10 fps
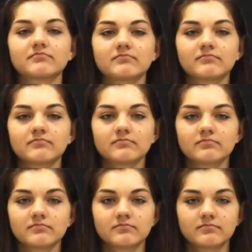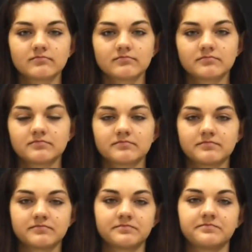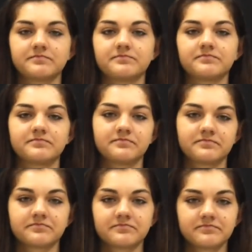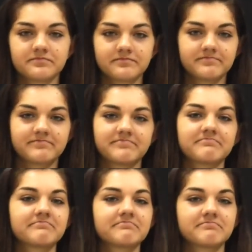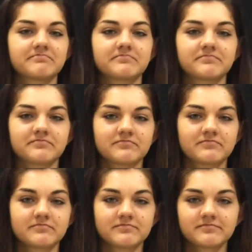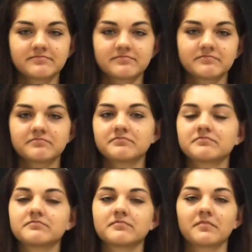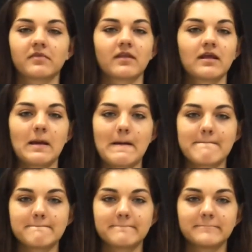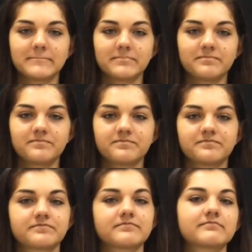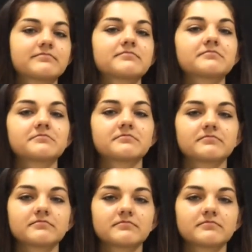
(not speaking)